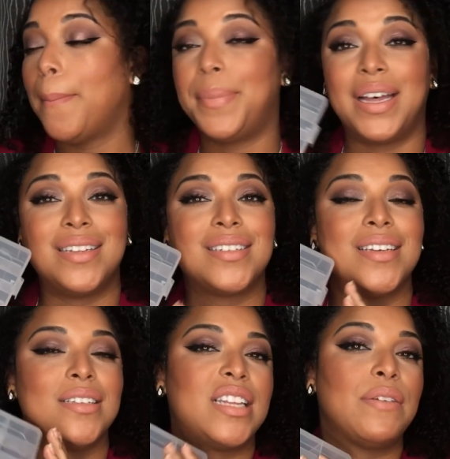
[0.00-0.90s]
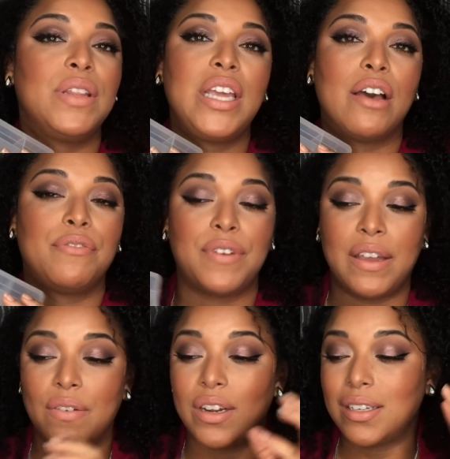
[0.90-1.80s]
But definitely a
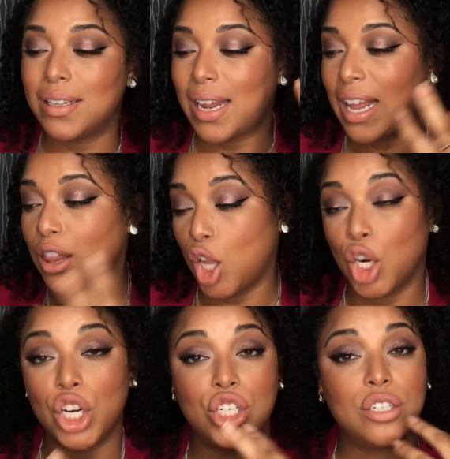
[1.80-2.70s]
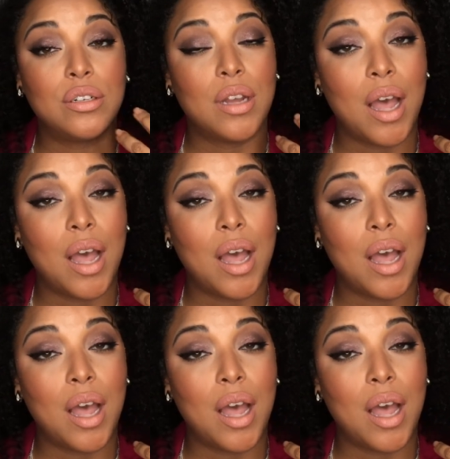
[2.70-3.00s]
favorite that I learned